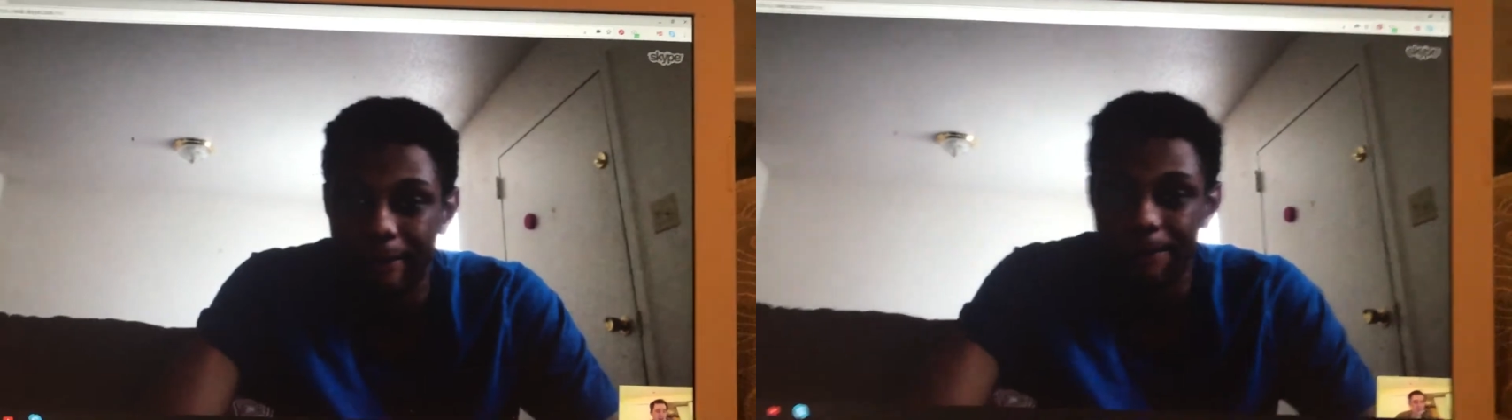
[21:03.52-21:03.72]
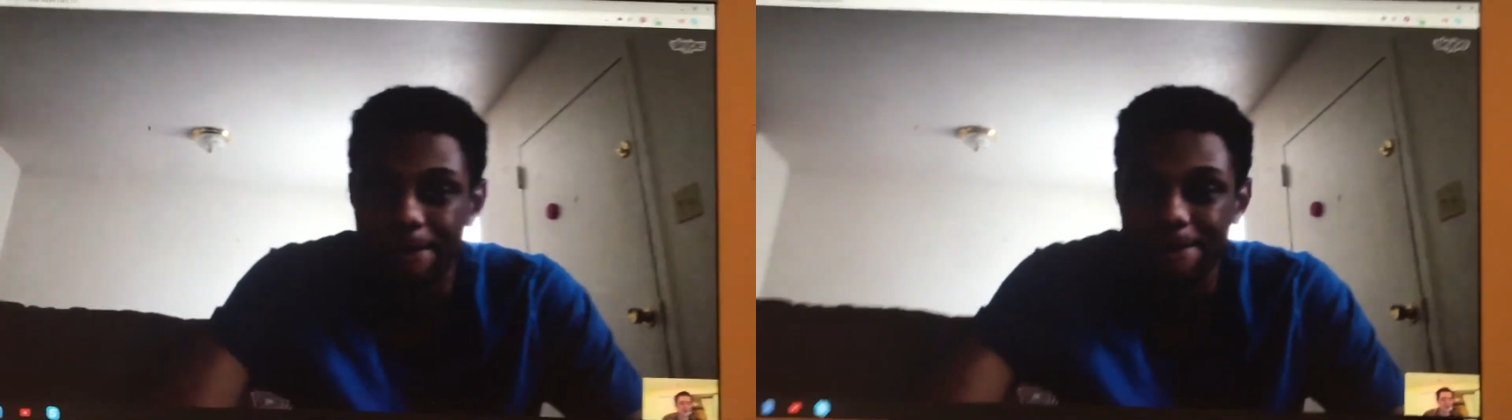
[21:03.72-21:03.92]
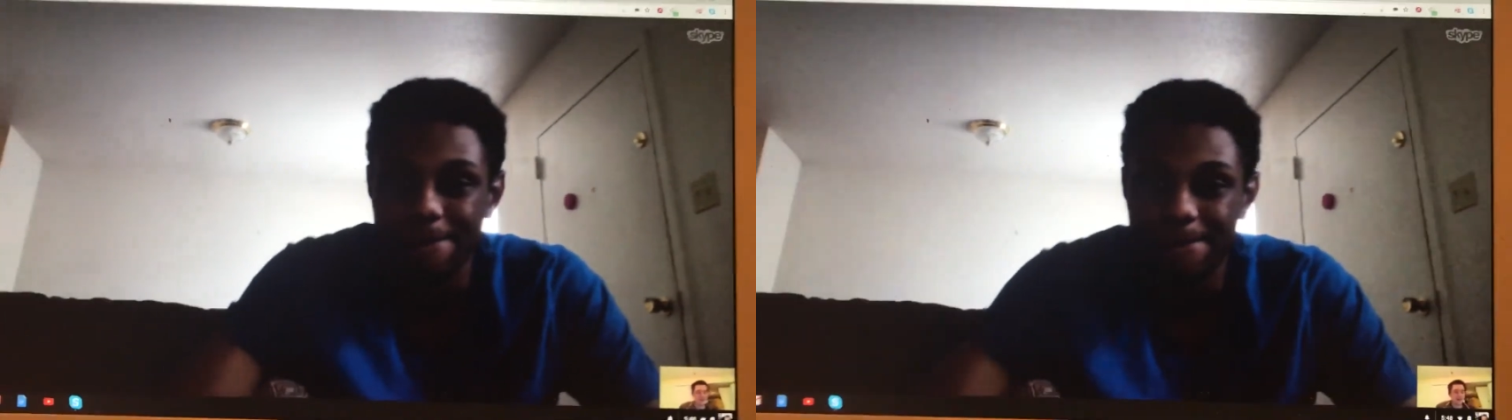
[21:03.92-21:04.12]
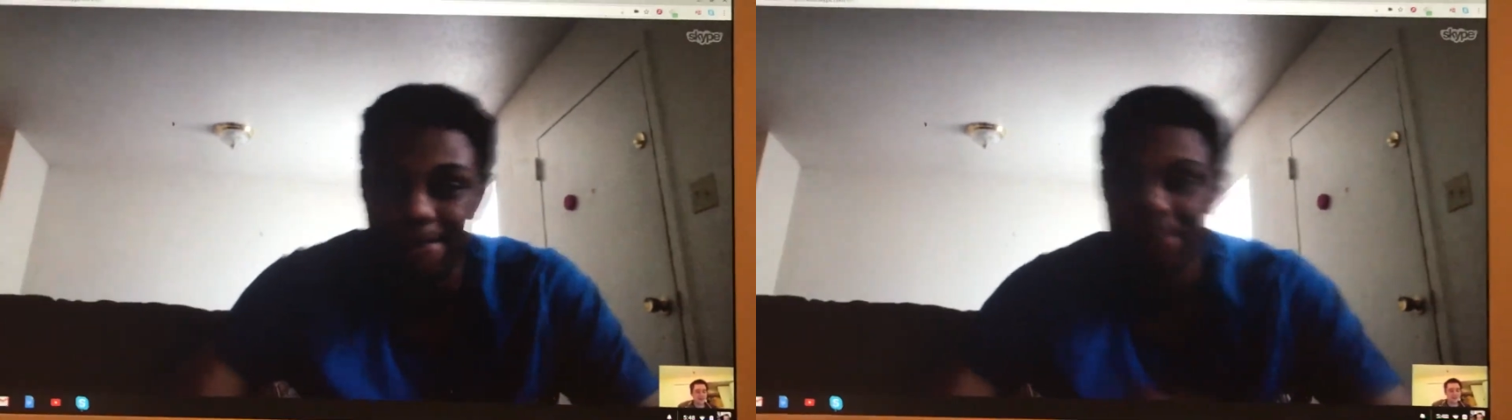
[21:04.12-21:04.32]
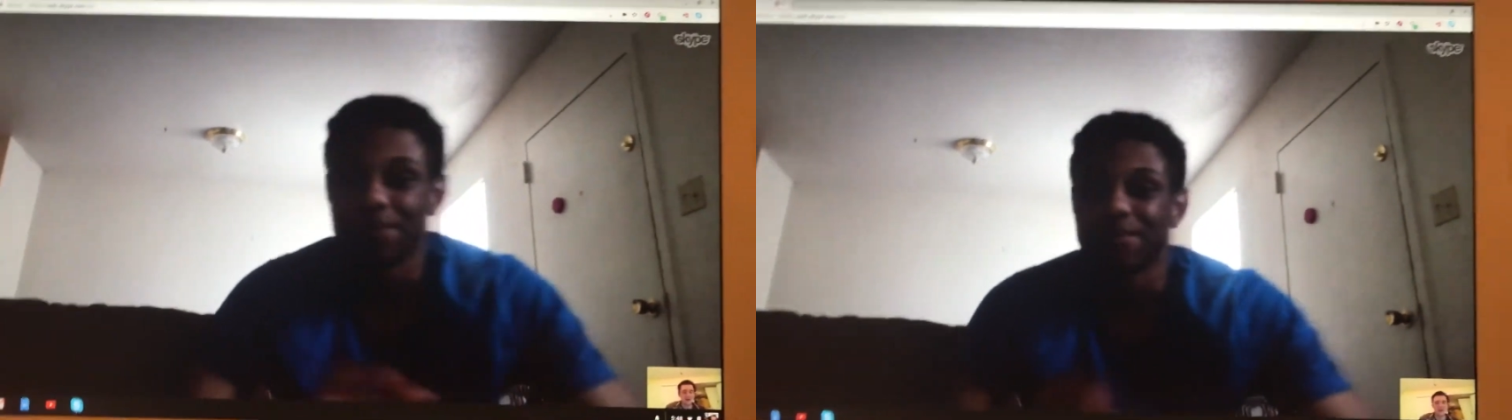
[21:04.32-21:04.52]
do it.
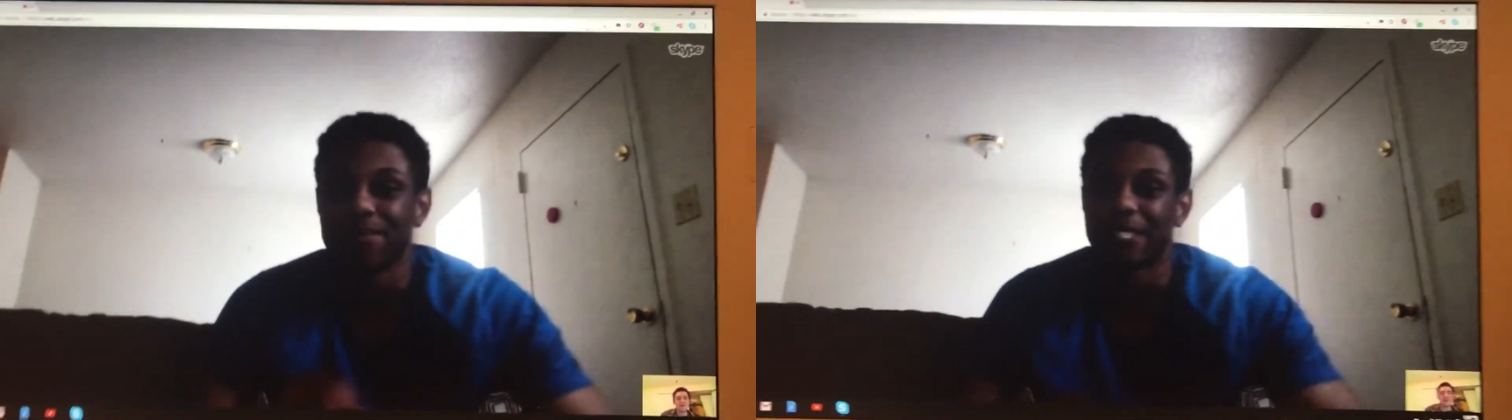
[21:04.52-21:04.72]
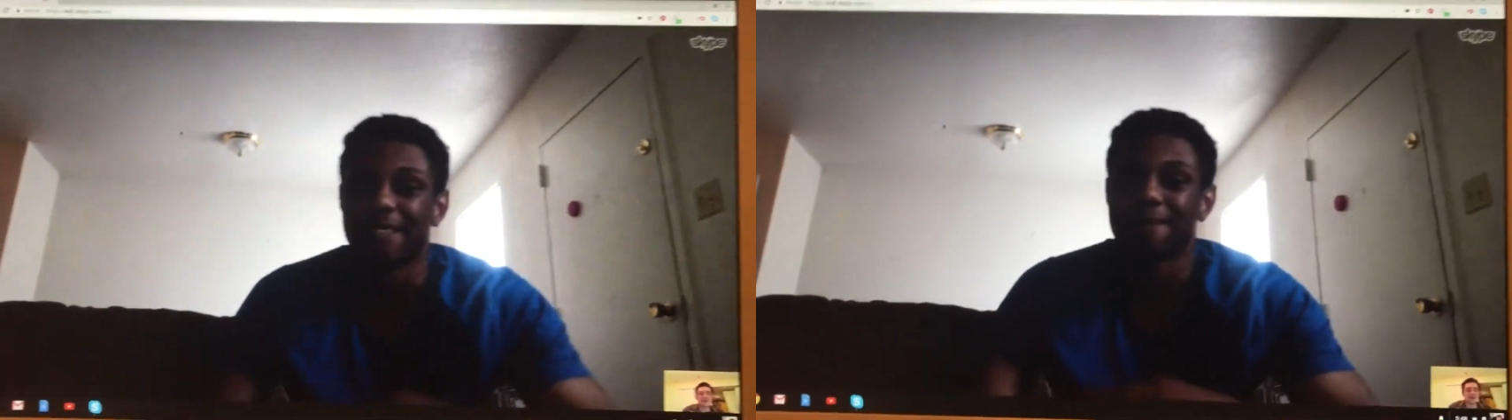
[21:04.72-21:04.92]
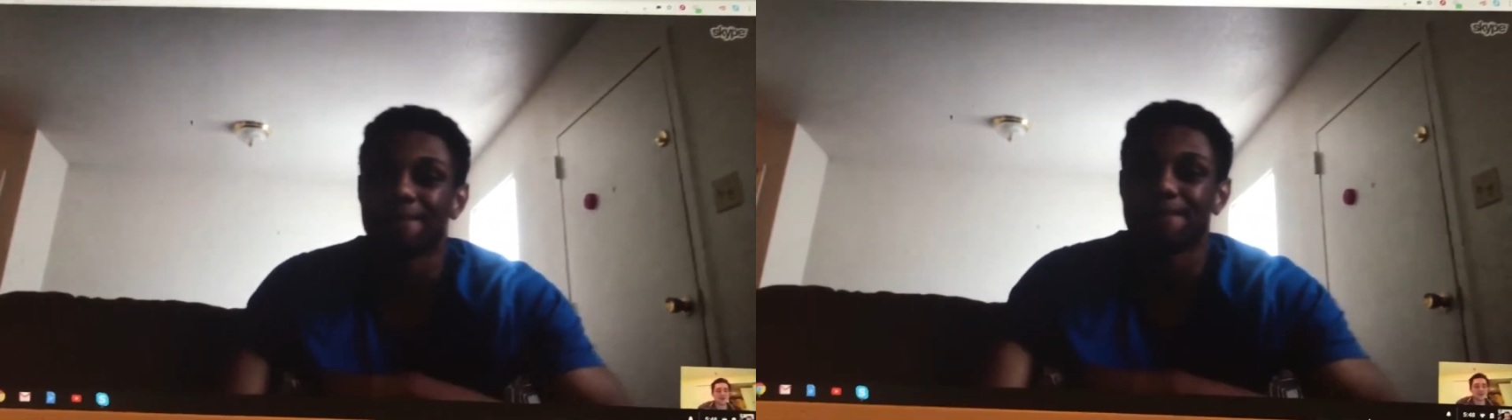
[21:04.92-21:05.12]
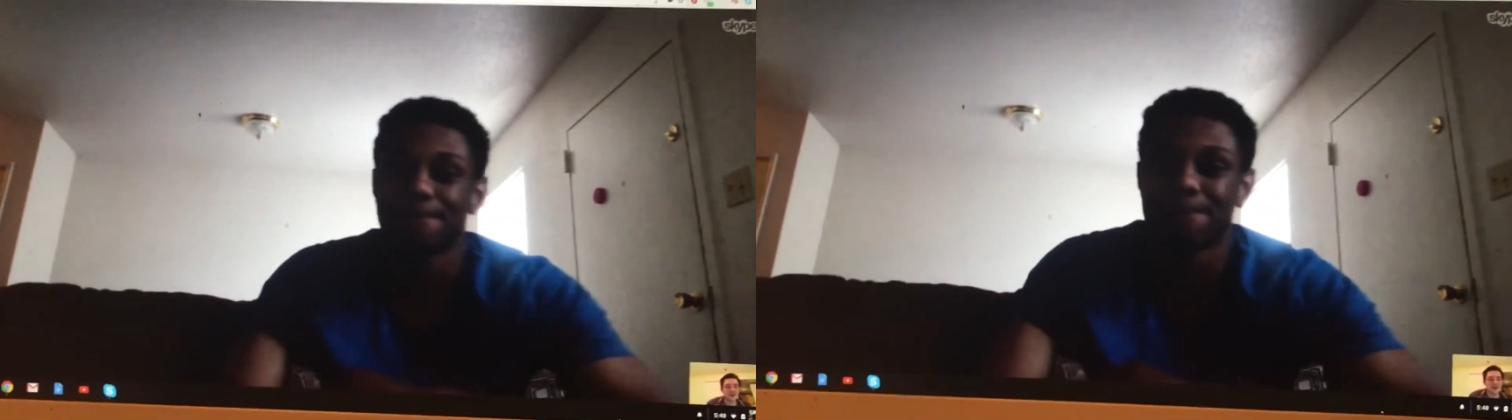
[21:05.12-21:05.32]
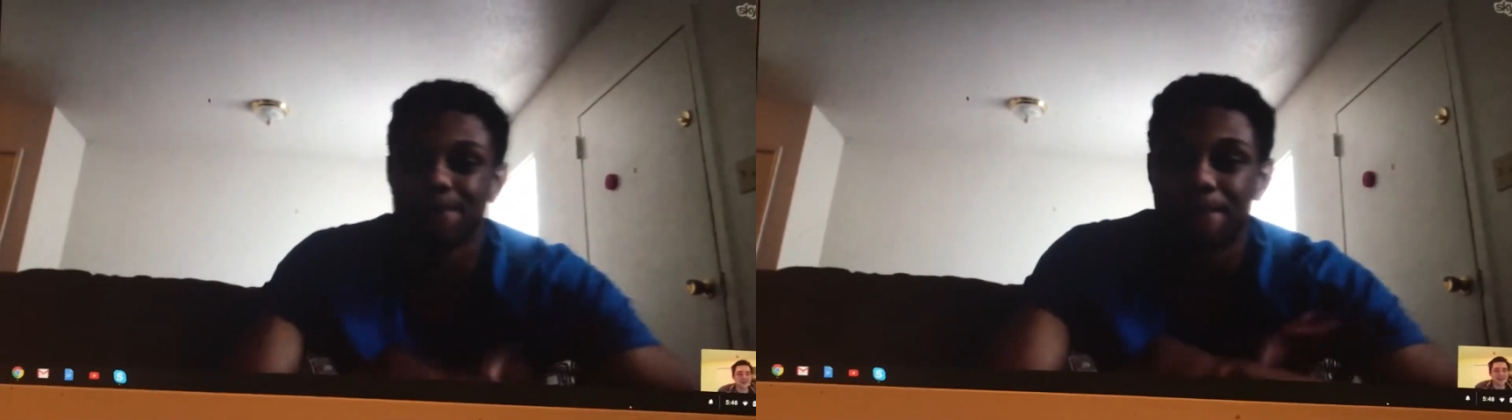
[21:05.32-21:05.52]
But our FaceTime
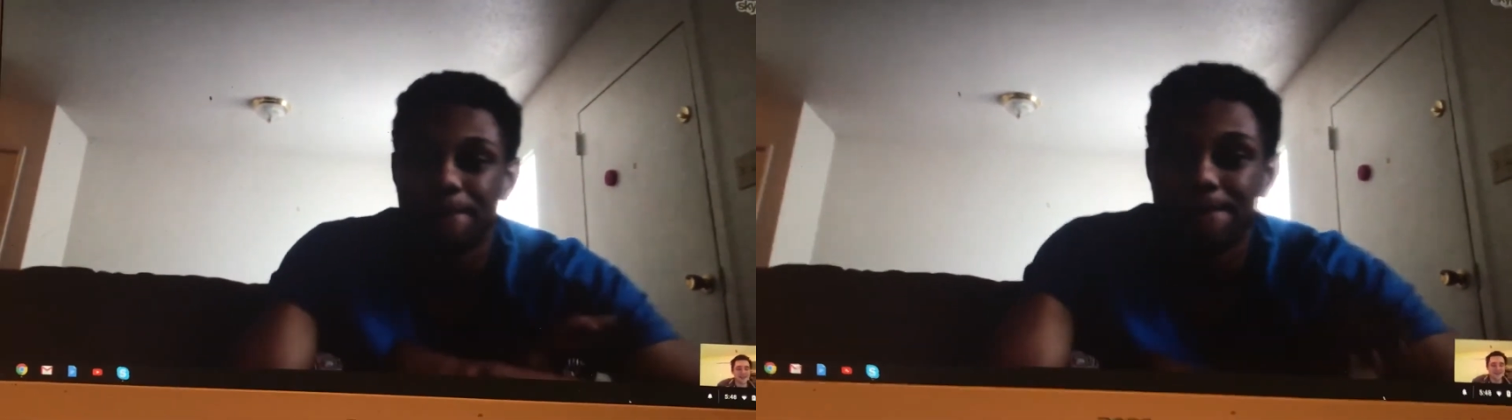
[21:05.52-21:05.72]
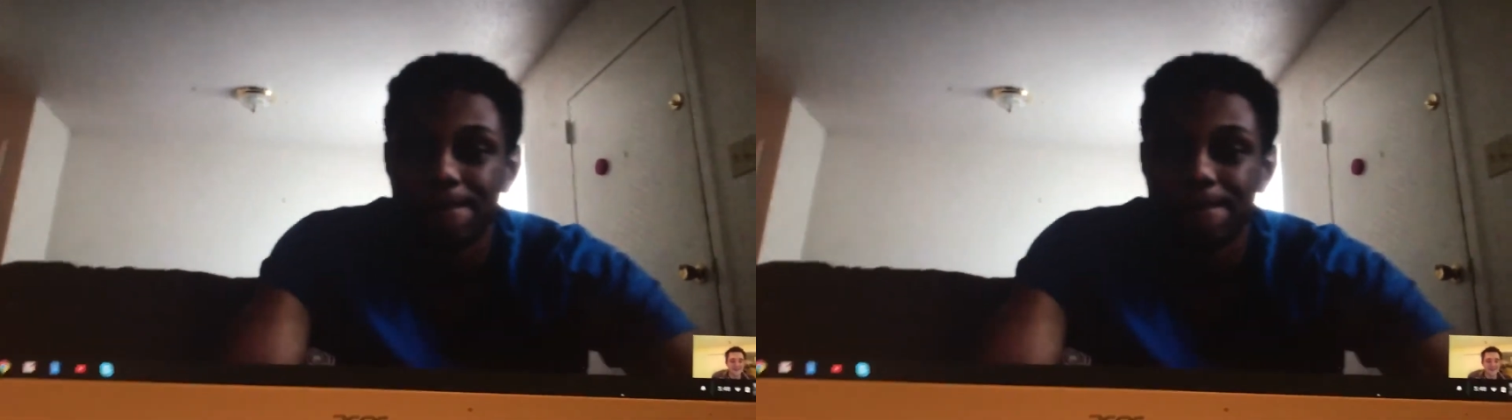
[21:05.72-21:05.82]
sucks, so.